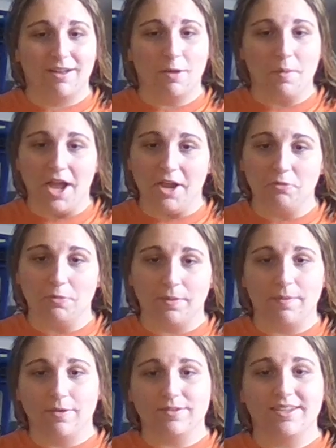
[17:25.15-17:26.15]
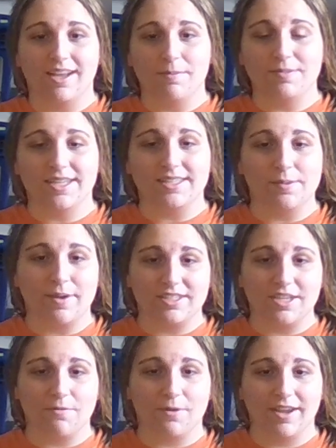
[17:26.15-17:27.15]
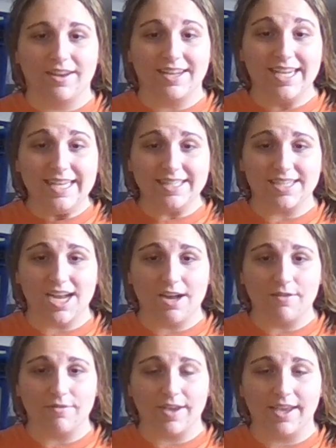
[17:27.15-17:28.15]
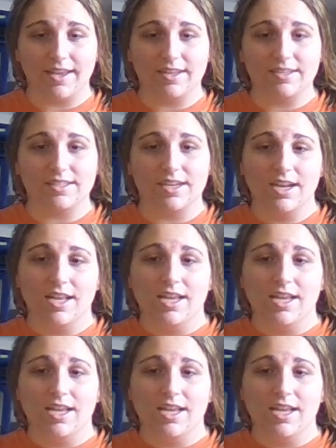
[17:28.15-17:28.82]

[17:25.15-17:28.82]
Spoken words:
I will be posting updates about different geek stuff, and